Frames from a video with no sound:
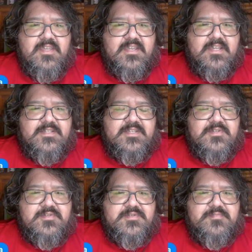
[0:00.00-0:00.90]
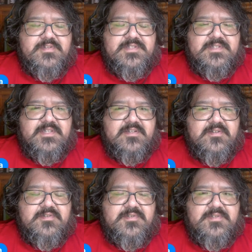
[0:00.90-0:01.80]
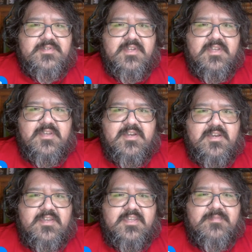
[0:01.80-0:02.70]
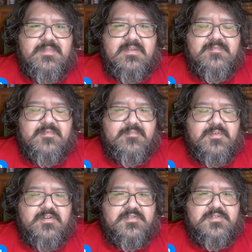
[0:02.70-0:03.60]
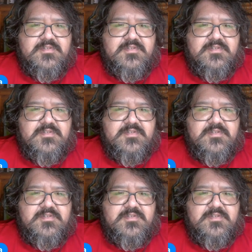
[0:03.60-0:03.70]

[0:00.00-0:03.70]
I got t-shirts, print stickers. You hit me up for merch.